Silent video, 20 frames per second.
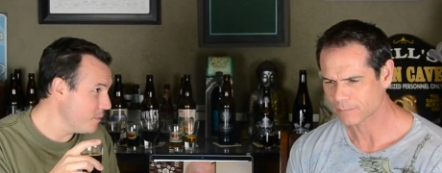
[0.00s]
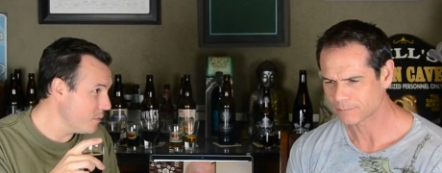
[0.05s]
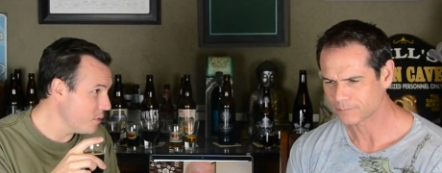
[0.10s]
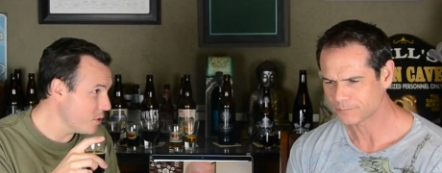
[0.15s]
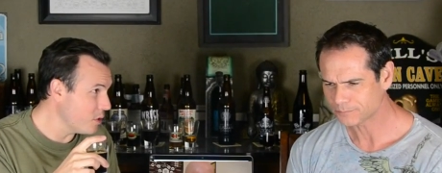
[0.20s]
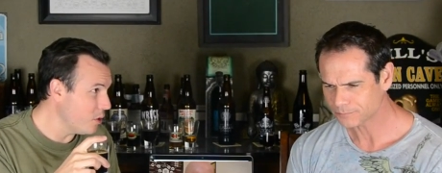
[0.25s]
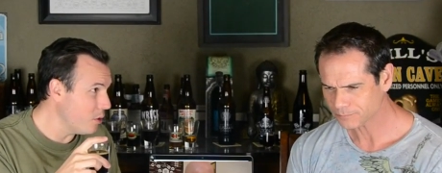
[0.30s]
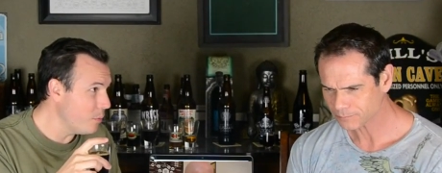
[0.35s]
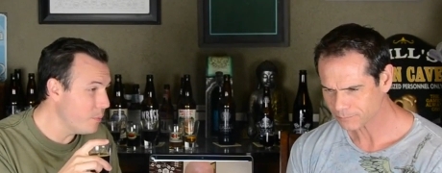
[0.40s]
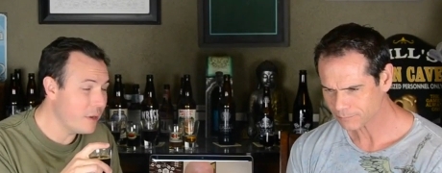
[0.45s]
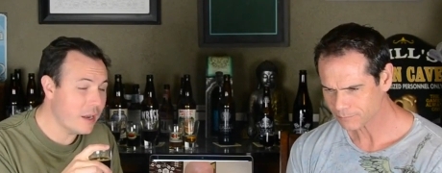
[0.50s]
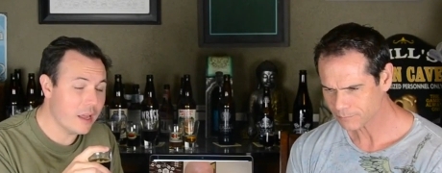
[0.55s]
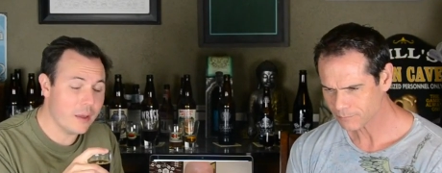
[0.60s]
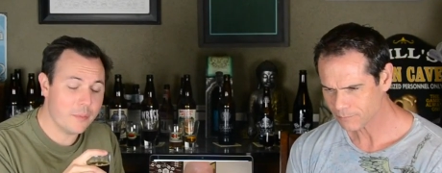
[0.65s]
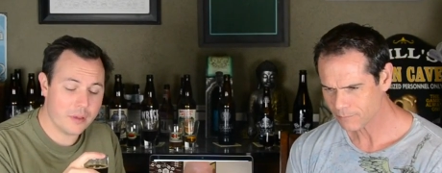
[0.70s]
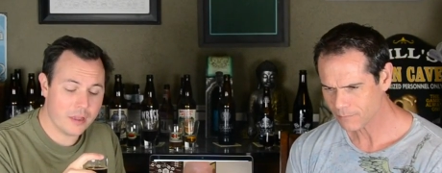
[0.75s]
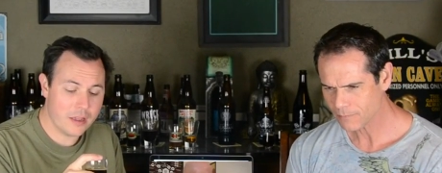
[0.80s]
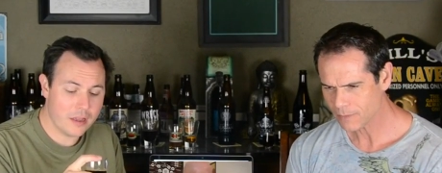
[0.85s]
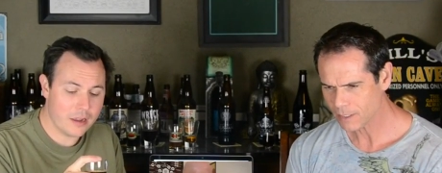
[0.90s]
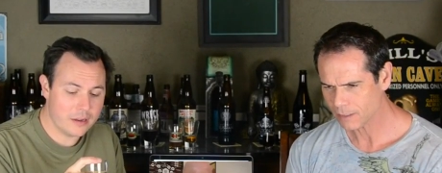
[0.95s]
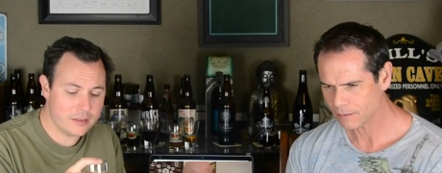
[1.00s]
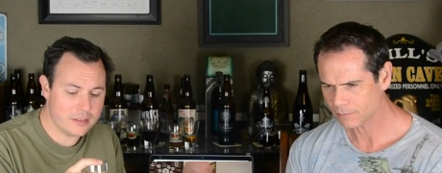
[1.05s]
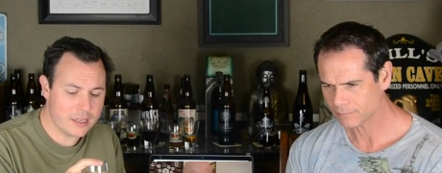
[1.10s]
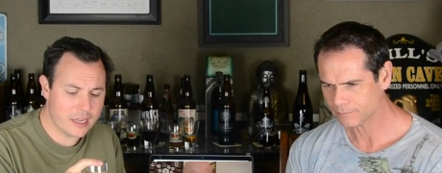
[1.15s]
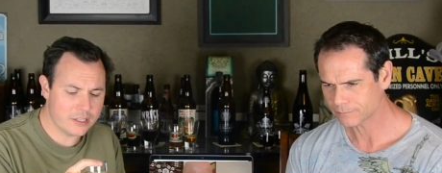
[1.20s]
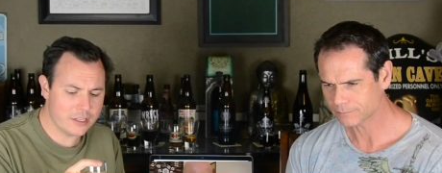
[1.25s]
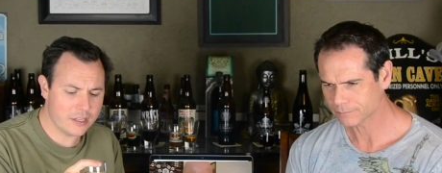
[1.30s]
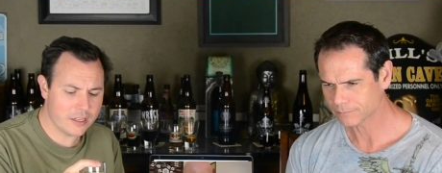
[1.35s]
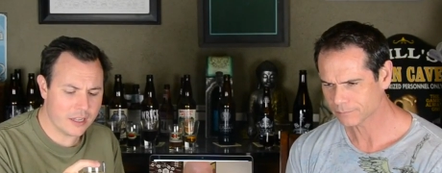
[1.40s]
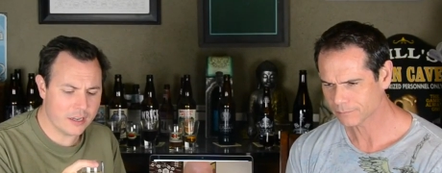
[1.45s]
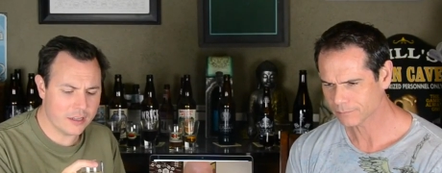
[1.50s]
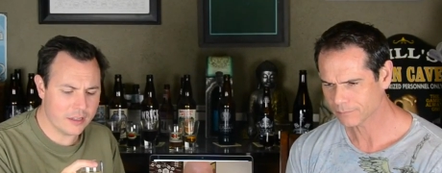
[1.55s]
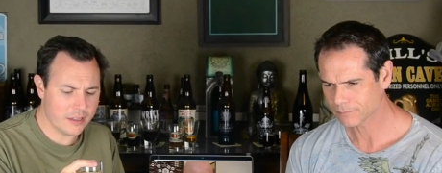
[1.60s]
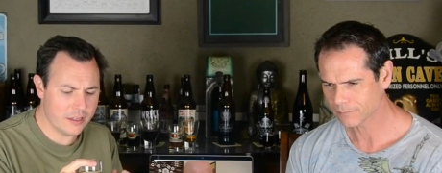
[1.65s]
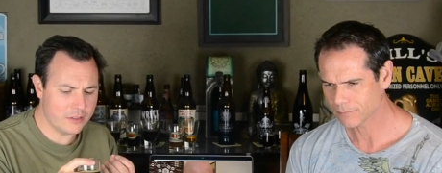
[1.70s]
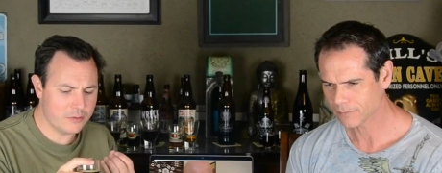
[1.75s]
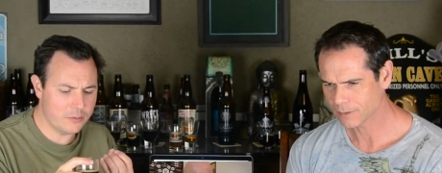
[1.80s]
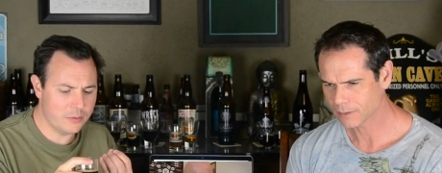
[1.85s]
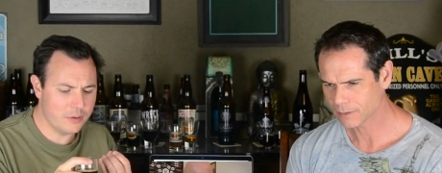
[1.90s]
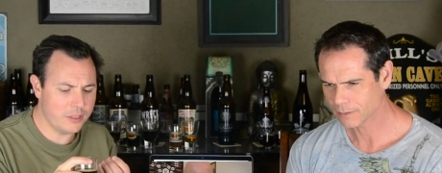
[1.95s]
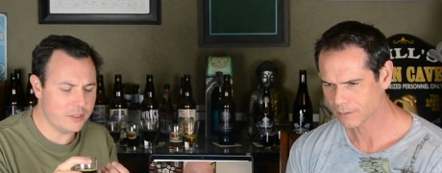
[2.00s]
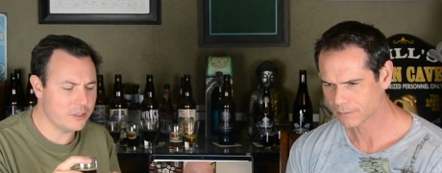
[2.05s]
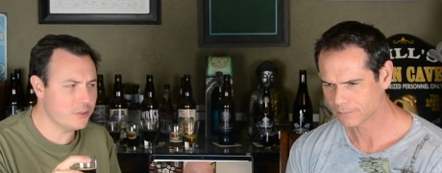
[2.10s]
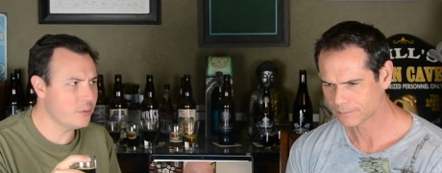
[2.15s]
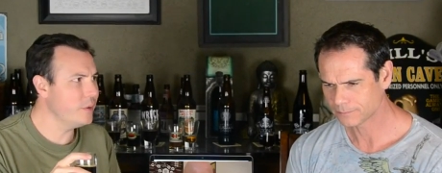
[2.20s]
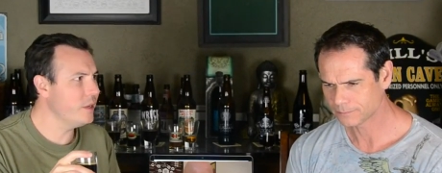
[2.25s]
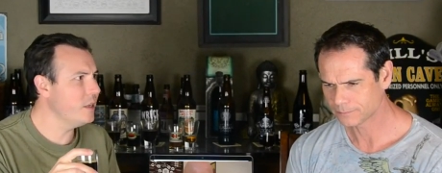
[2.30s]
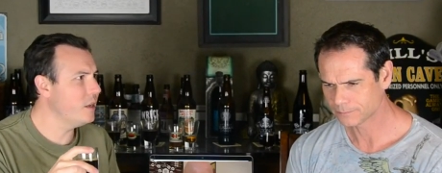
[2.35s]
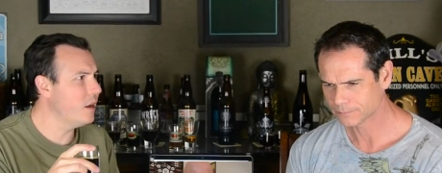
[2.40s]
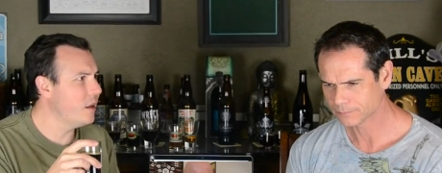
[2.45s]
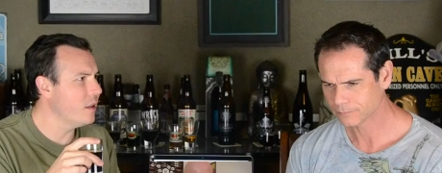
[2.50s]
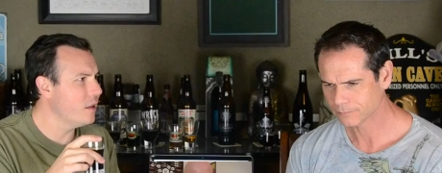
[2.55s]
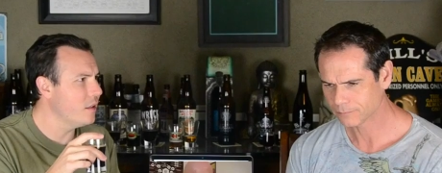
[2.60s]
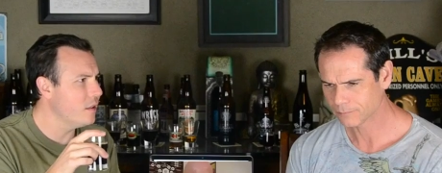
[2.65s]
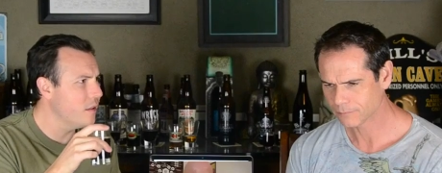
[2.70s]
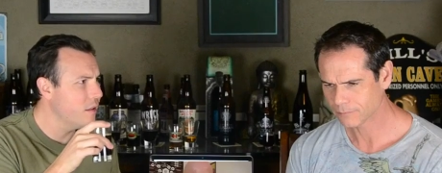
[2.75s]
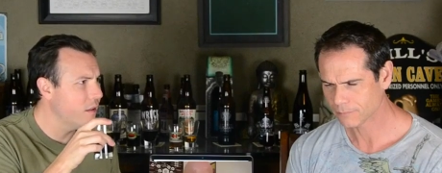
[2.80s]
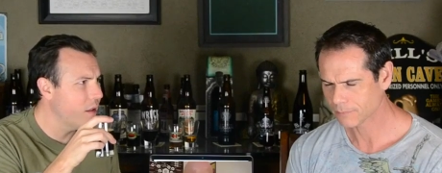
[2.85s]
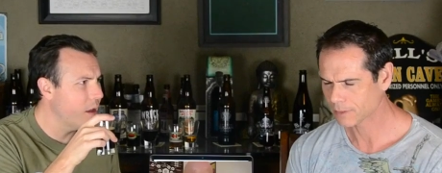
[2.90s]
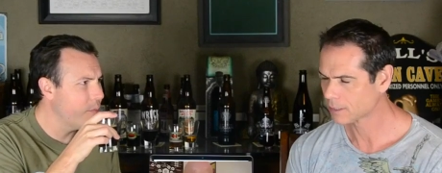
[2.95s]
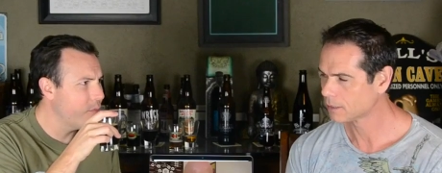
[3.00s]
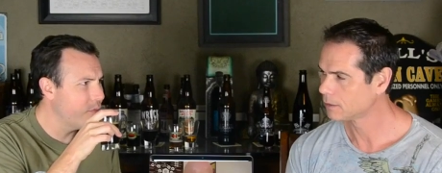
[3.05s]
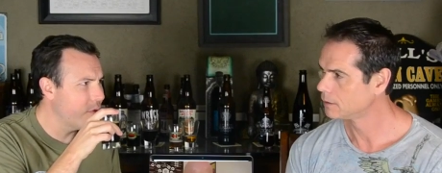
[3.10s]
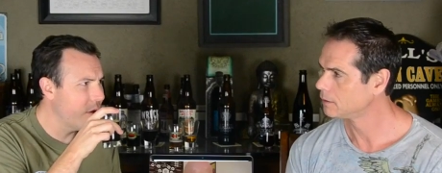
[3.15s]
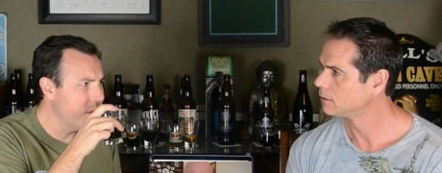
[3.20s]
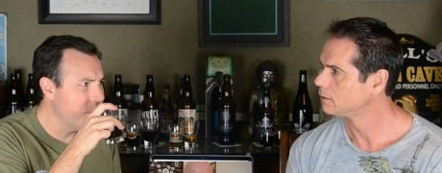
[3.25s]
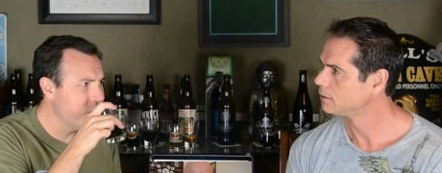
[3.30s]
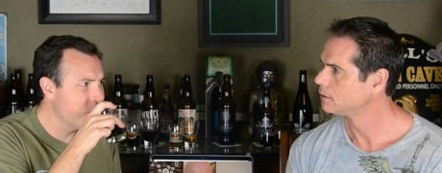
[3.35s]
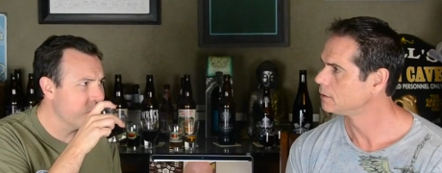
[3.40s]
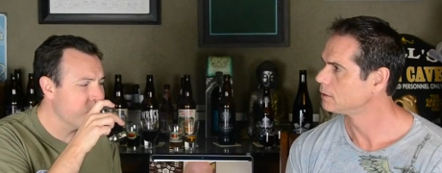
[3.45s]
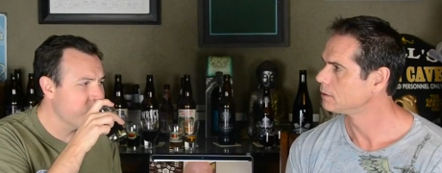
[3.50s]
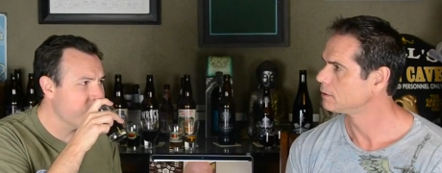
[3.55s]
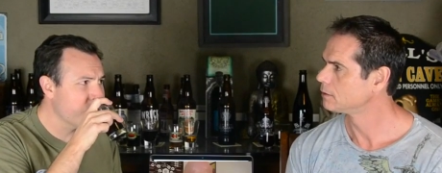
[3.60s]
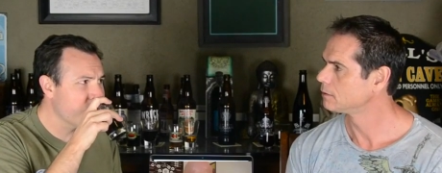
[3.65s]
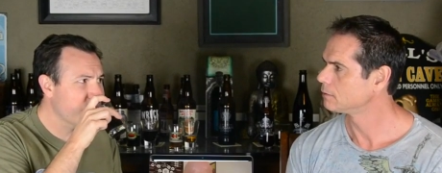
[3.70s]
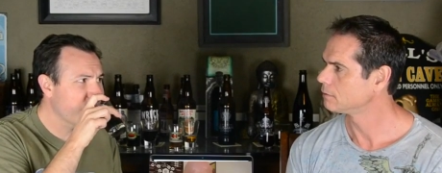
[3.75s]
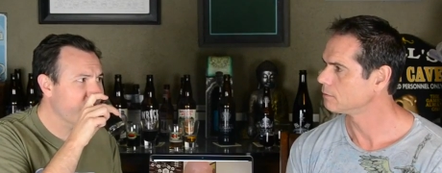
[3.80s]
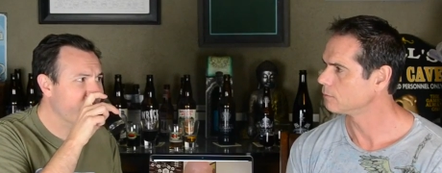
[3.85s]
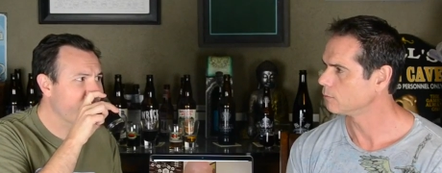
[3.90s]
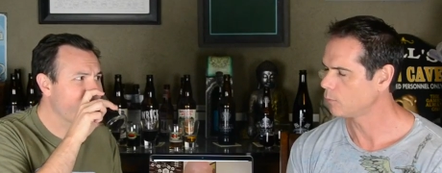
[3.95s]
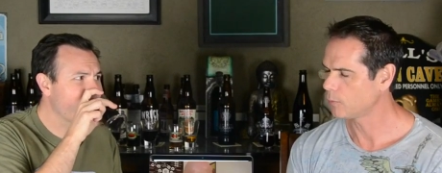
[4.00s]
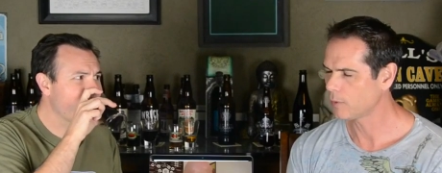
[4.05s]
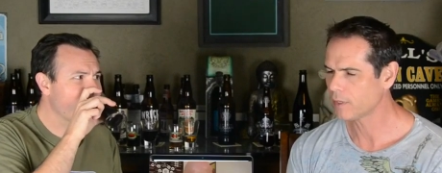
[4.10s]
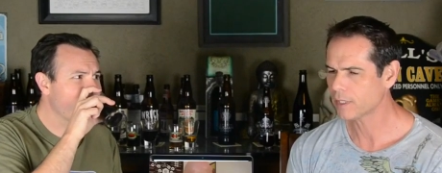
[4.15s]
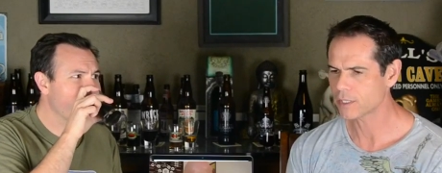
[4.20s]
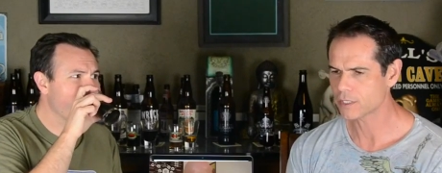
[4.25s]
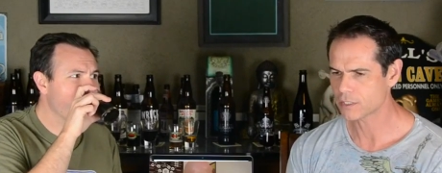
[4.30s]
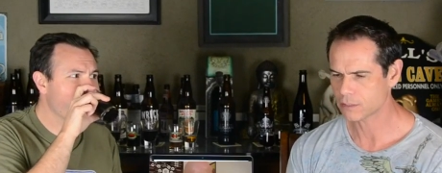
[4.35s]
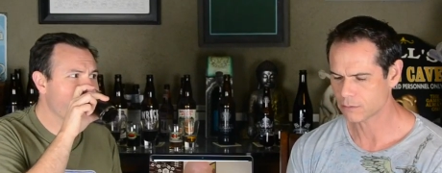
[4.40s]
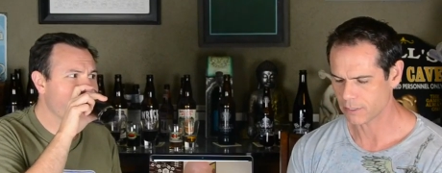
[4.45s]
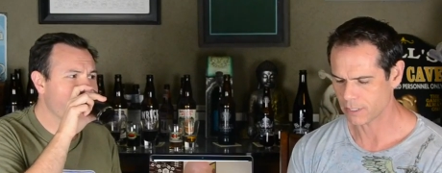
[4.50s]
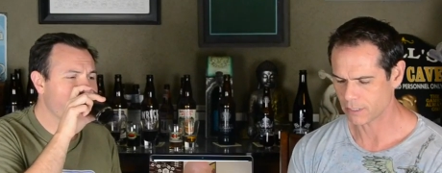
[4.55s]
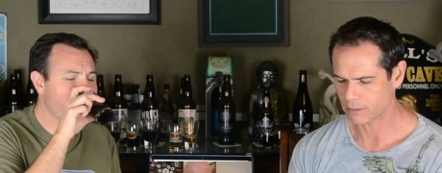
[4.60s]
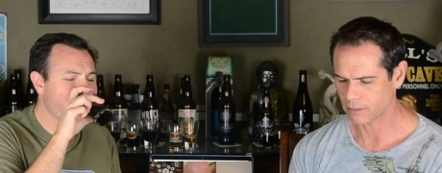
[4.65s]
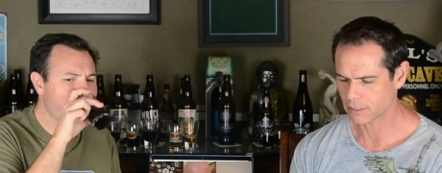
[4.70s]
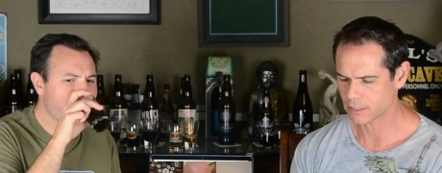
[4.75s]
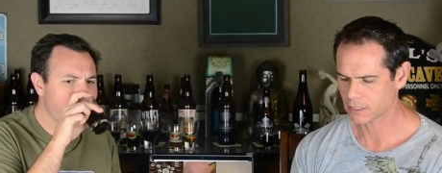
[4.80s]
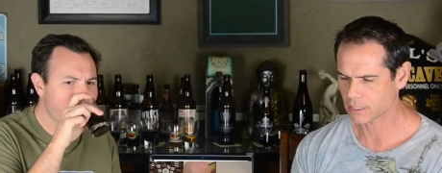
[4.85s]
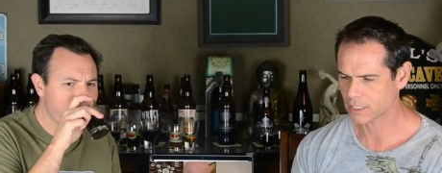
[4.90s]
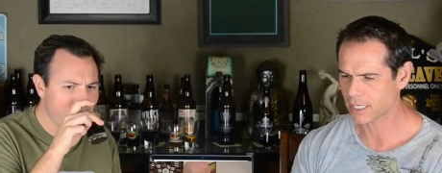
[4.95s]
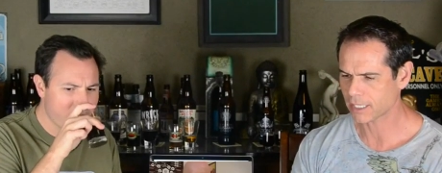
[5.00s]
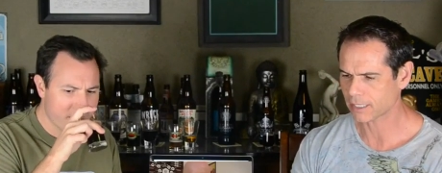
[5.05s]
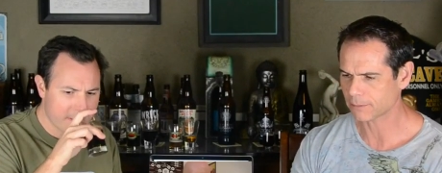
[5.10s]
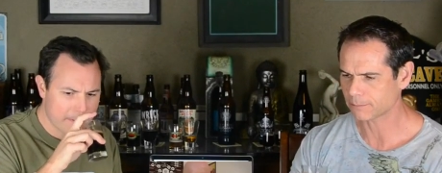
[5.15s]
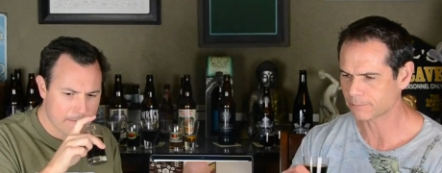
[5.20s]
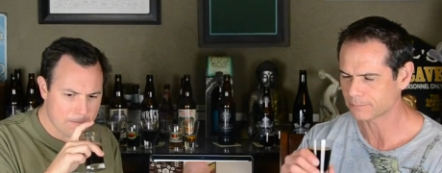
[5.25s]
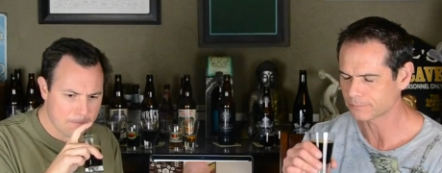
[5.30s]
Speaker 1: Sculpin IPA, it's actually kind of, it's really sweet up front. Really sweet. This is like